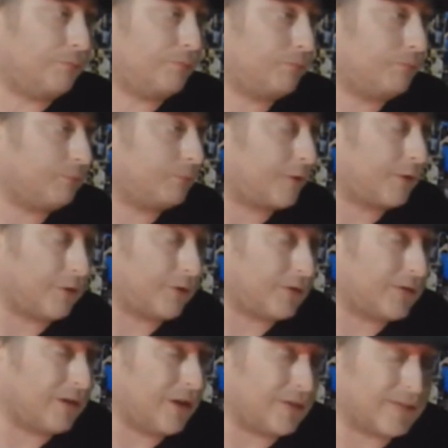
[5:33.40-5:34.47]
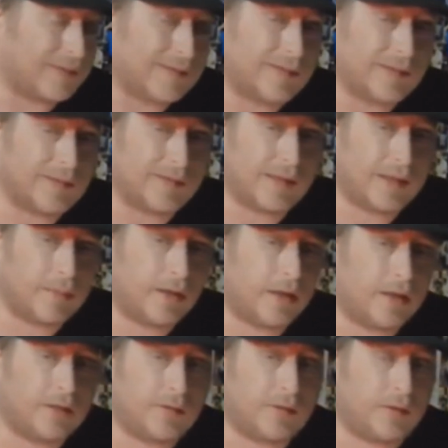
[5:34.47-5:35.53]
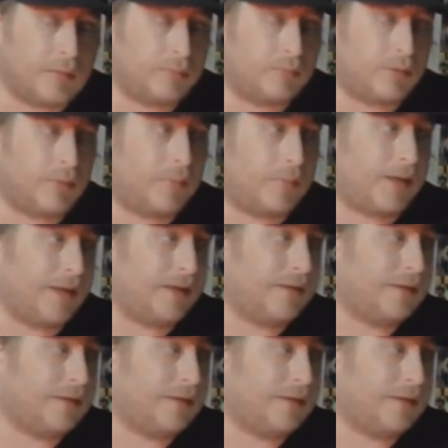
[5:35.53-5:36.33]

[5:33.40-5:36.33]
Very good. Lasted 16 minutes and probably